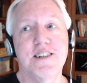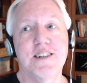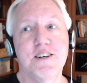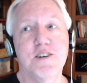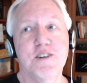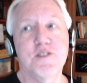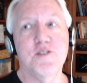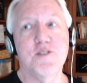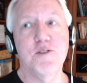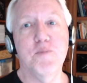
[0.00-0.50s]

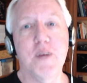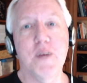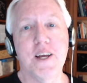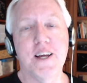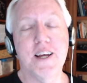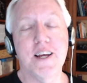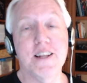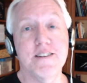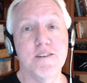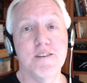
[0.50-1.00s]
assuming it
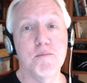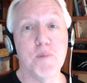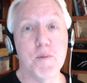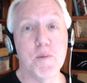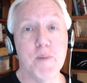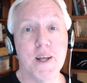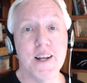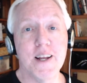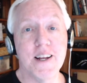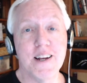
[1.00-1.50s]
gets
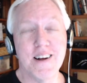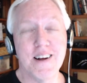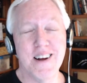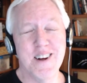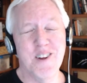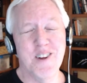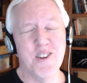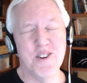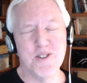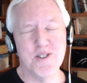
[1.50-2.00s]
implemented. And I
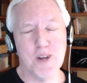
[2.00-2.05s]
know there's a